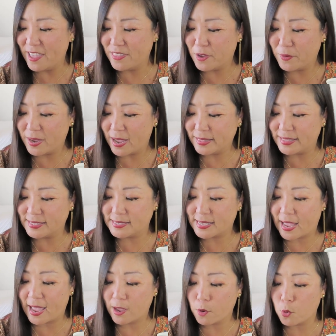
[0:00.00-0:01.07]
and then we got this
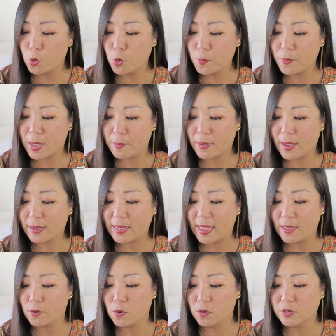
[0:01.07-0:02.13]
guy. Oh, maybe I
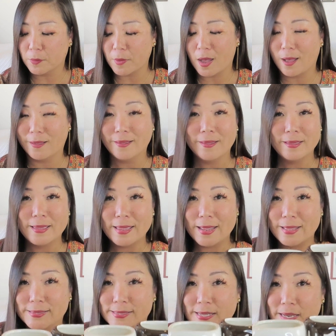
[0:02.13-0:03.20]
can hold them all.
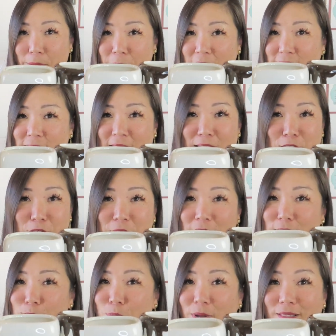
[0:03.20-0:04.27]
It's gonna be
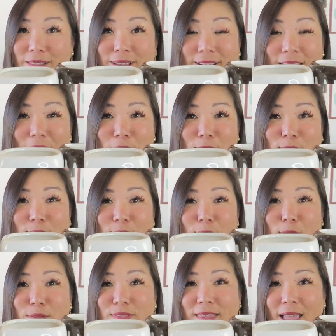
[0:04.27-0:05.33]
dangerous, but look how
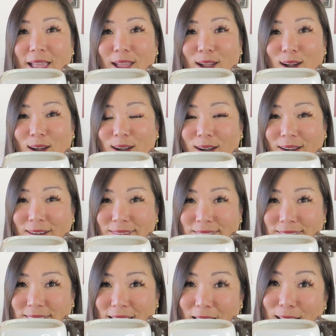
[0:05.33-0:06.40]
cute they are.
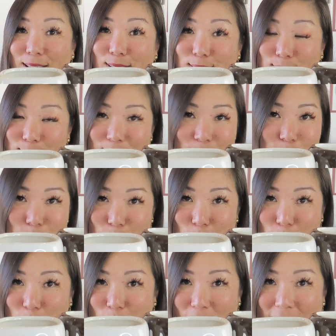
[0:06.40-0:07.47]
That is
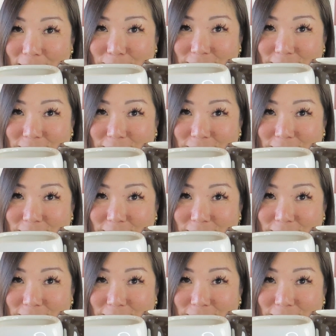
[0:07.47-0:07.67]
adorable. I